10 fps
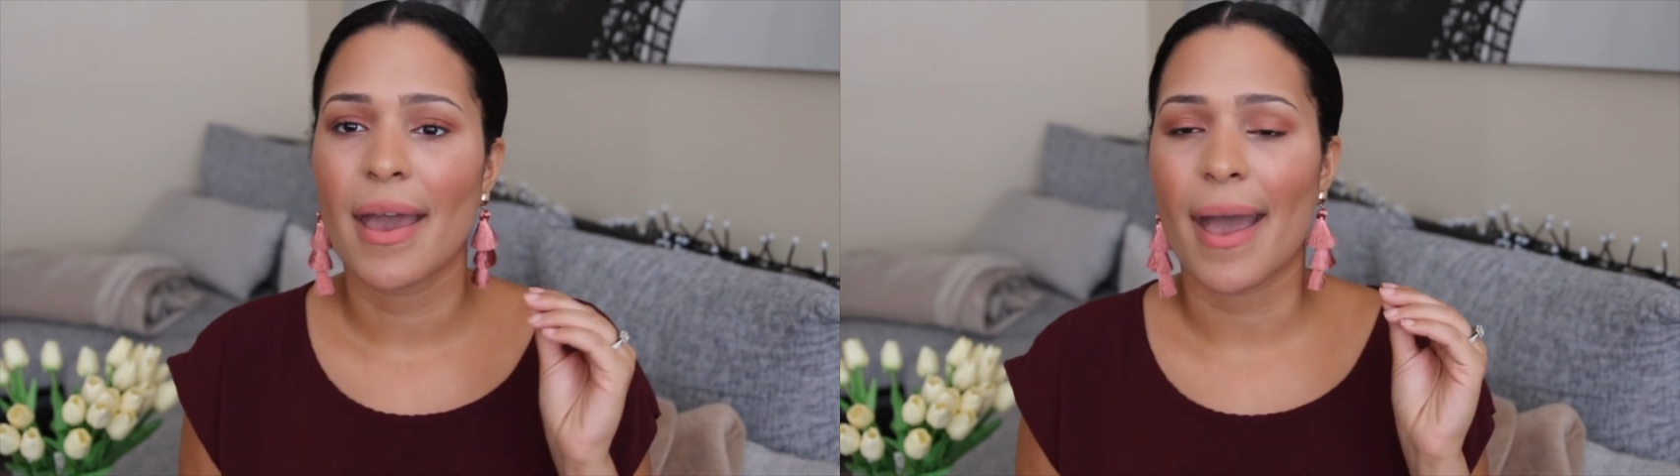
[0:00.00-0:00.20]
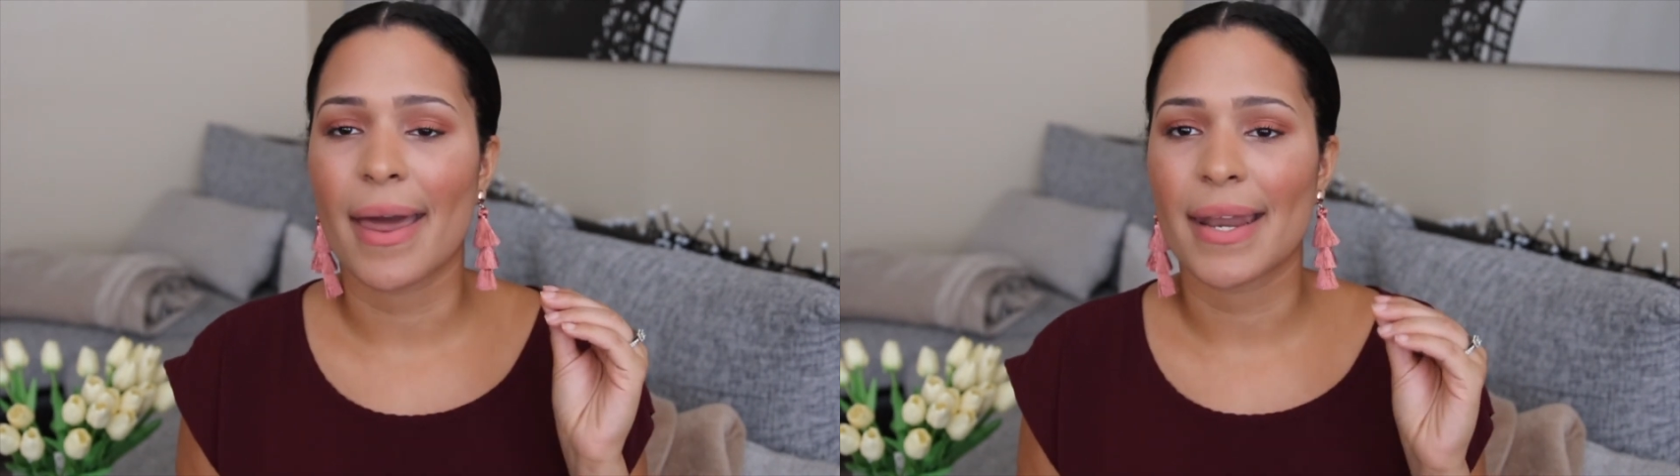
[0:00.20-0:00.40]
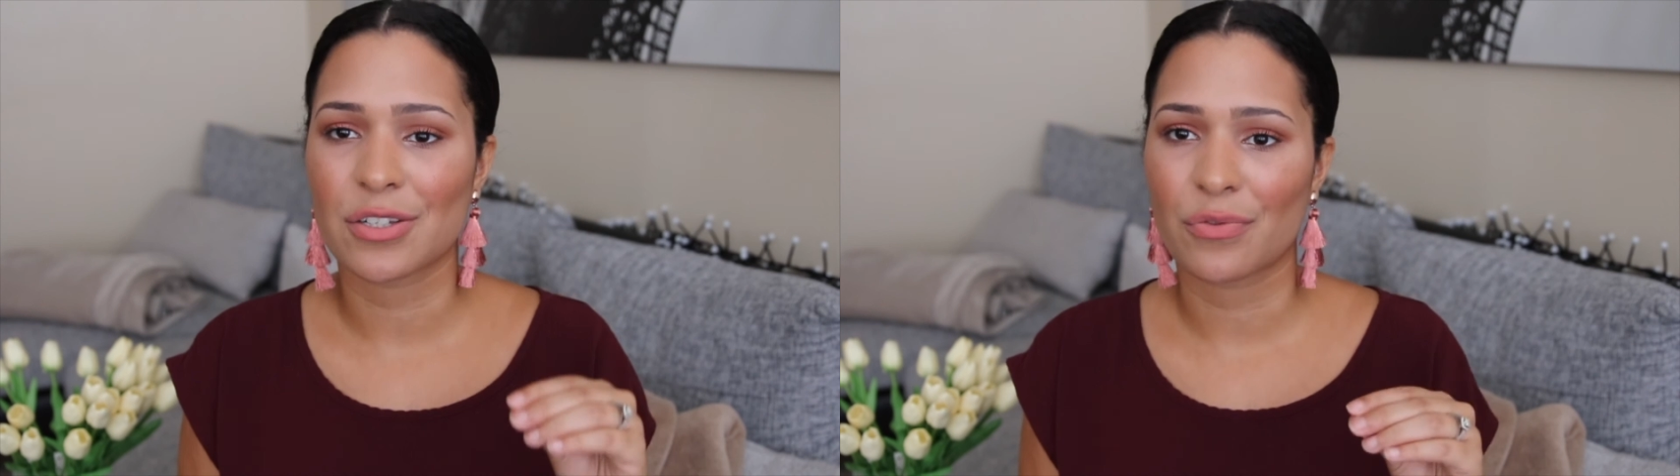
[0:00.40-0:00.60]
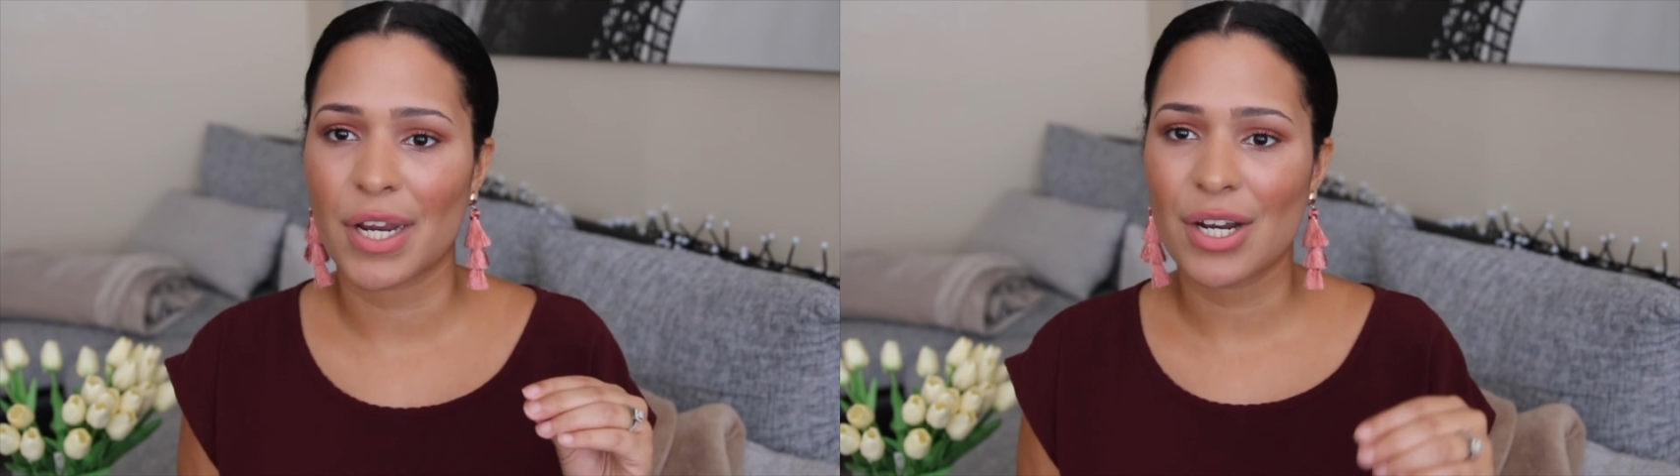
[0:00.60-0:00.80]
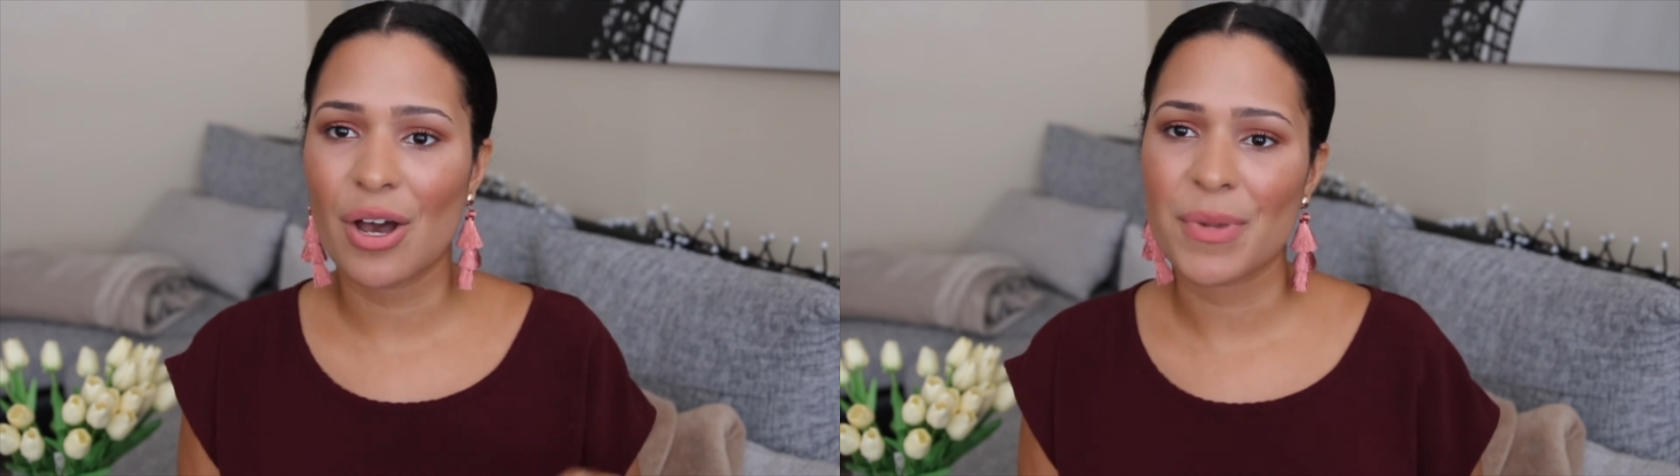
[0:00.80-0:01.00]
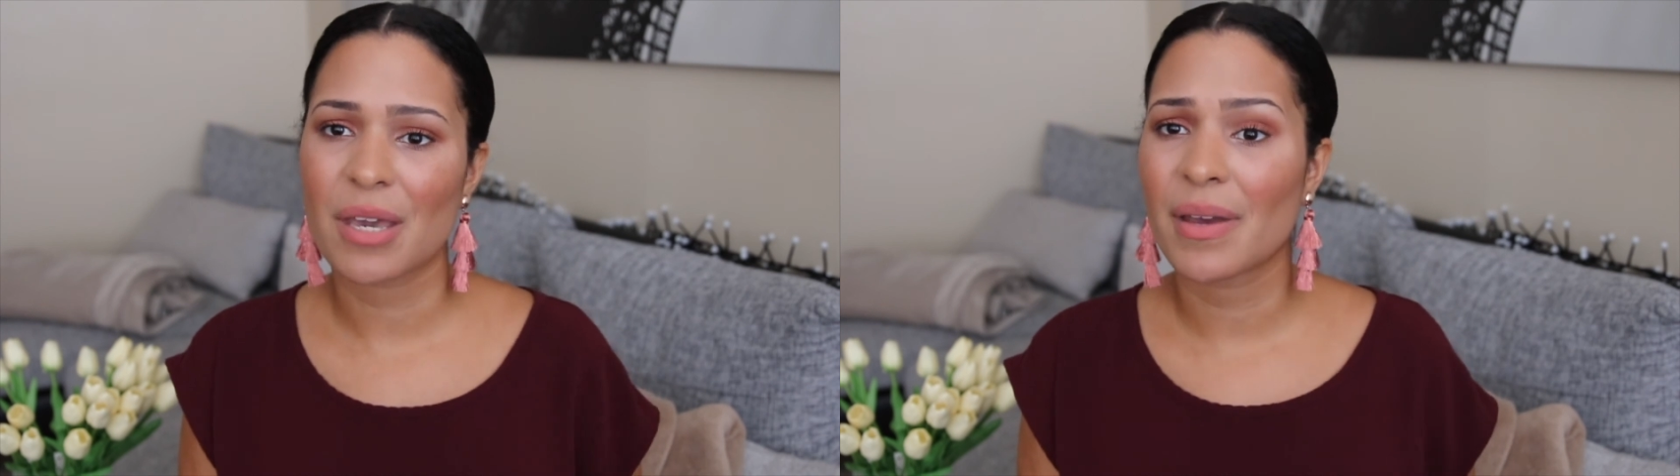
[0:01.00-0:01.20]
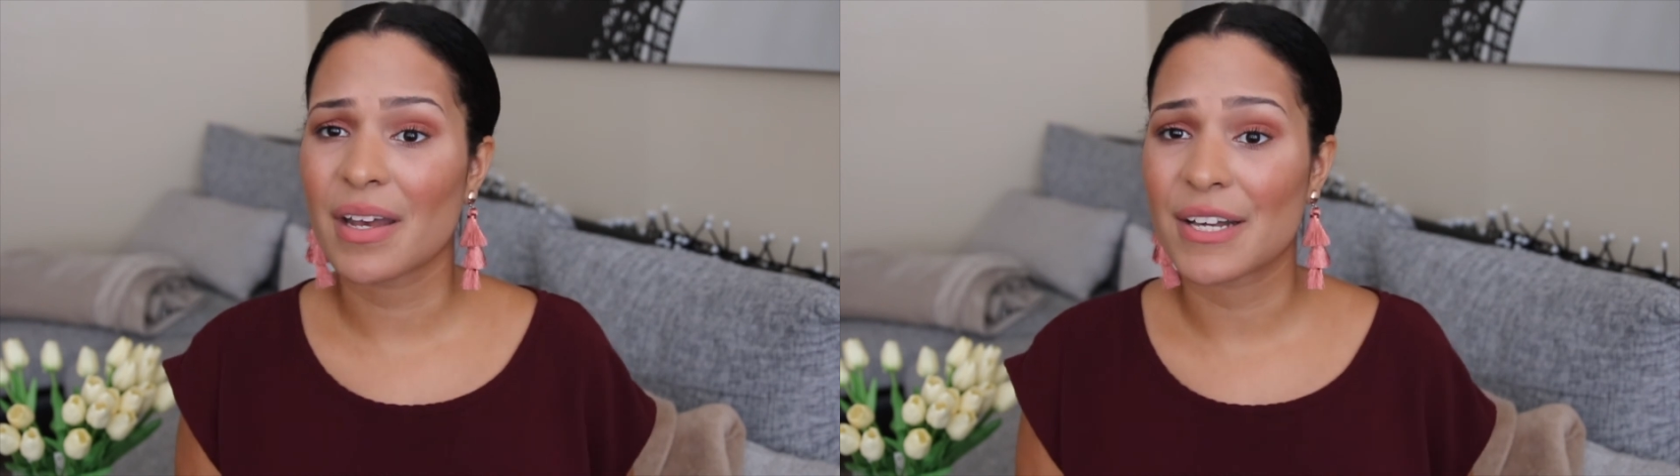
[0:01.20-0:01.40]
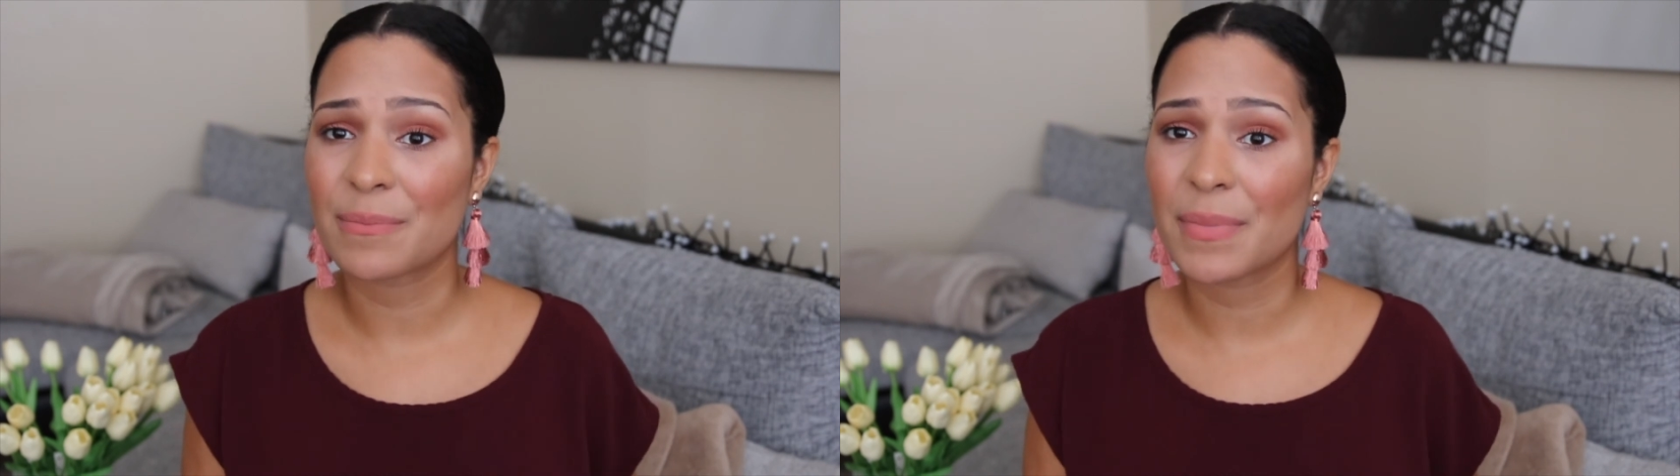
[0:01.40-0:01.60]
And as of right now, me and my
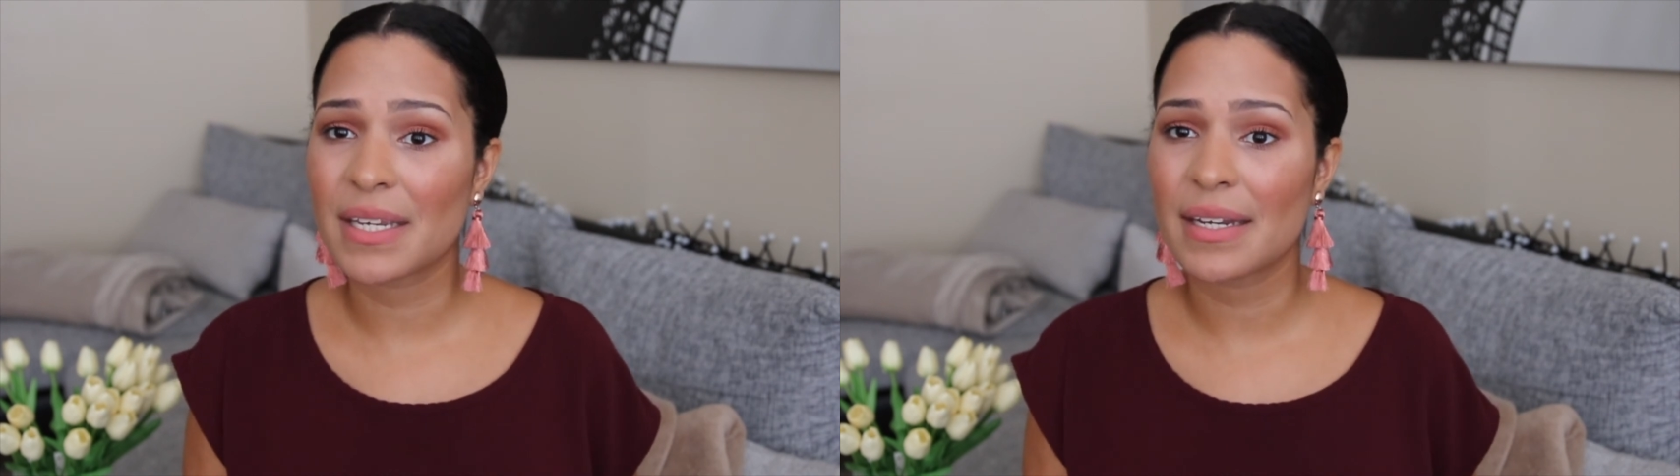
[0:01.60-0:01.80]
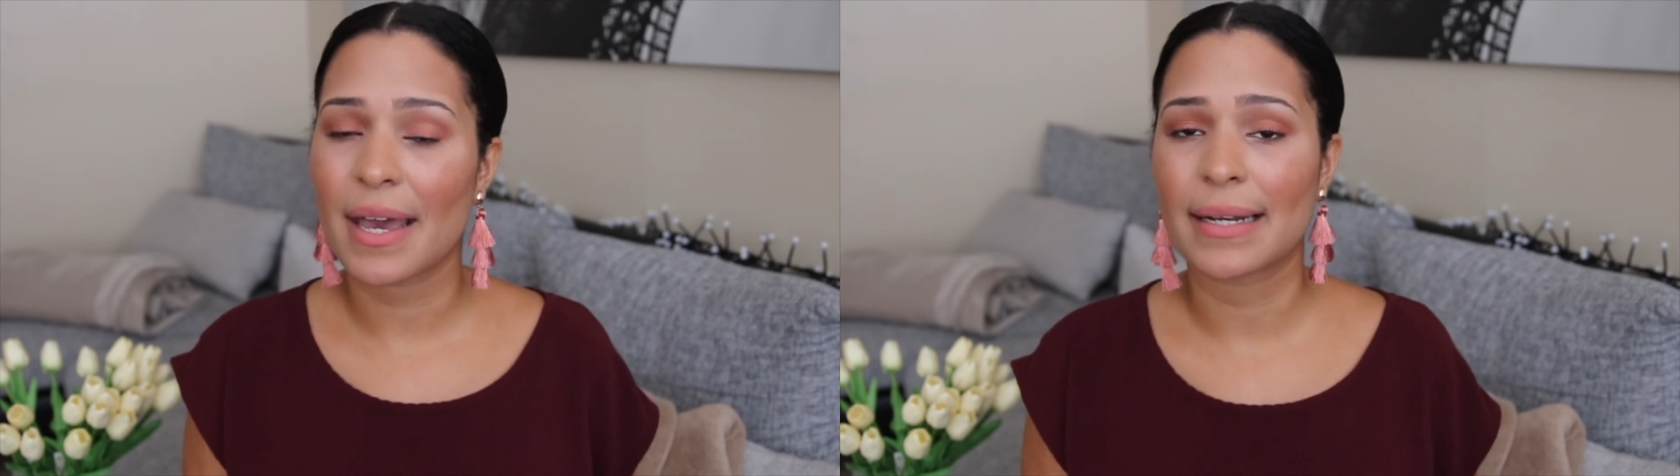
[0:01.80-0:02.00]
husband,